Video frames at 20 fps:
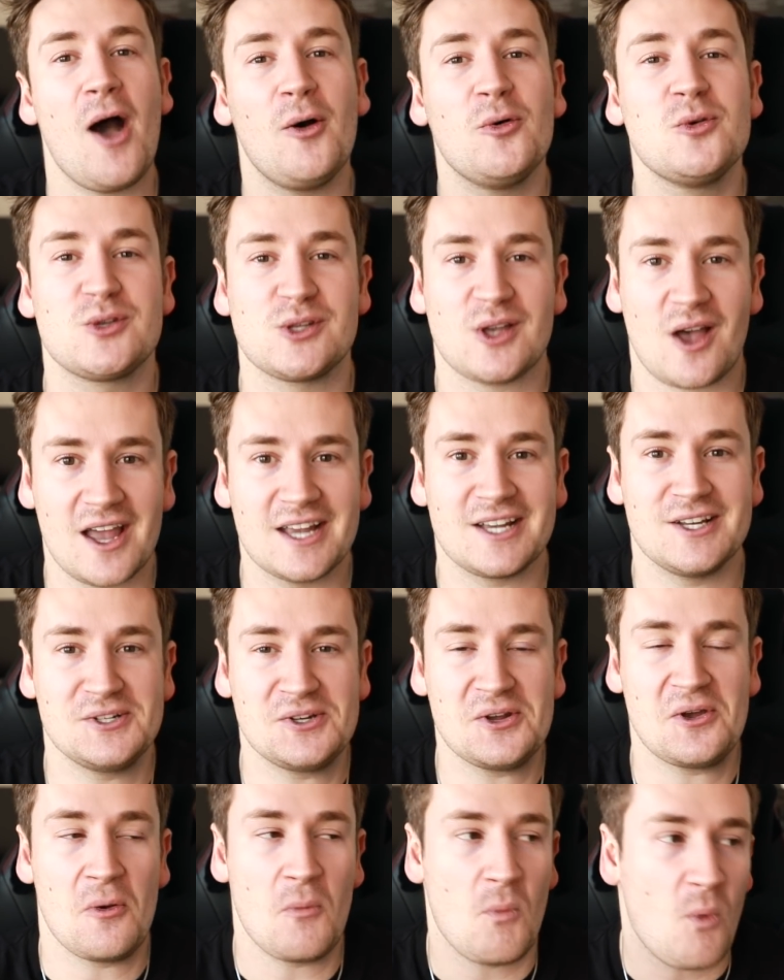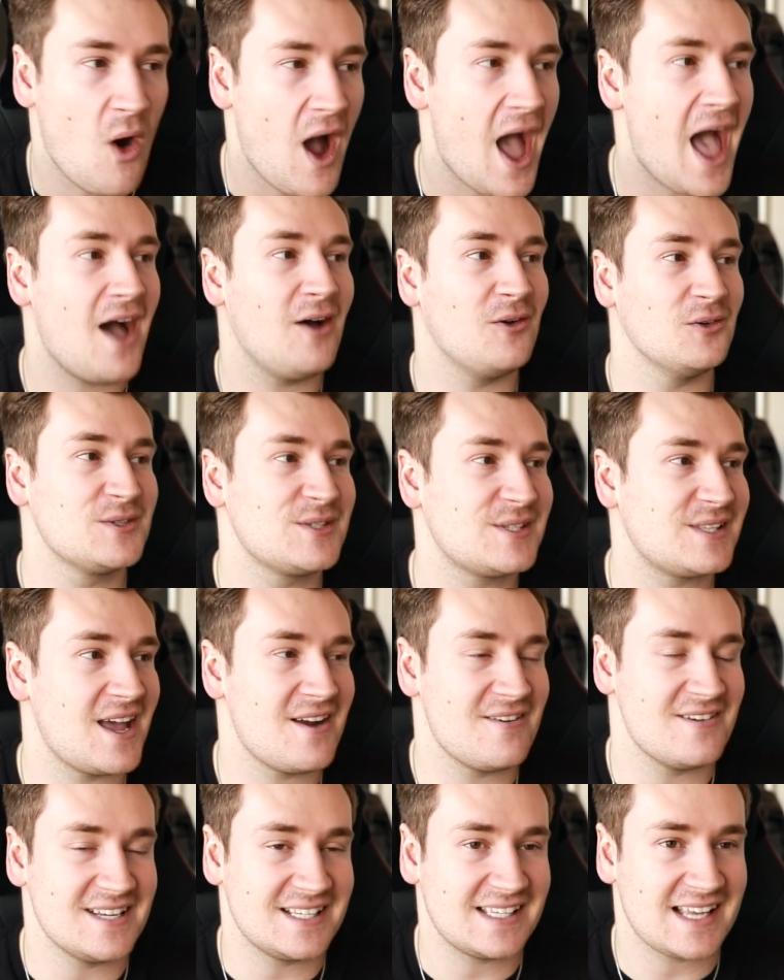else I can do and what else
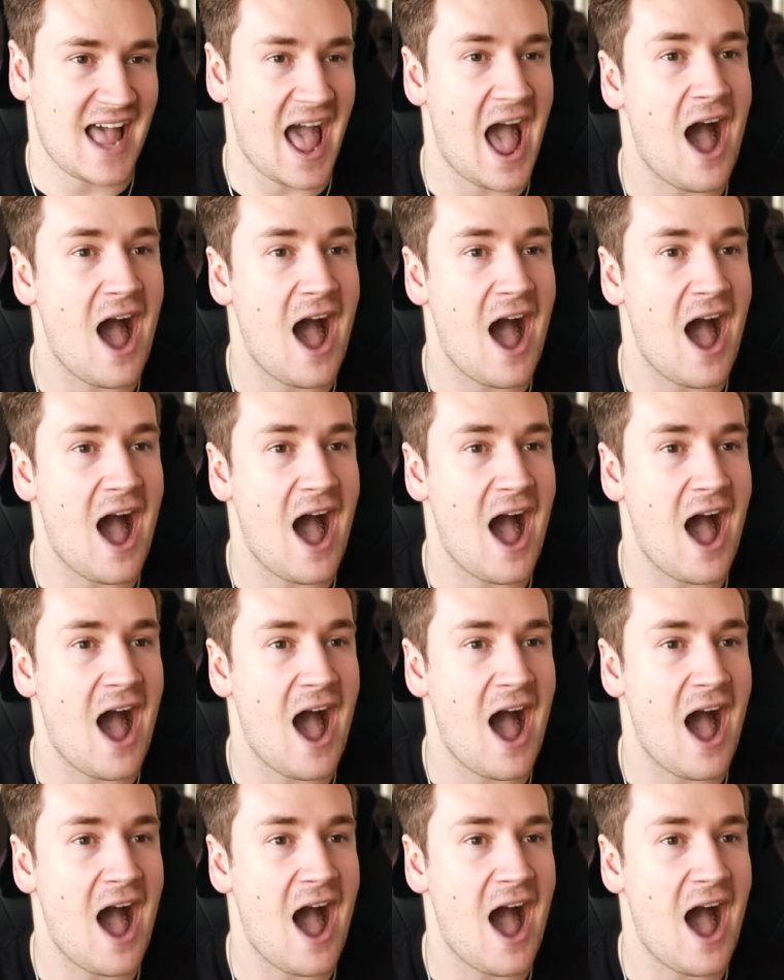there is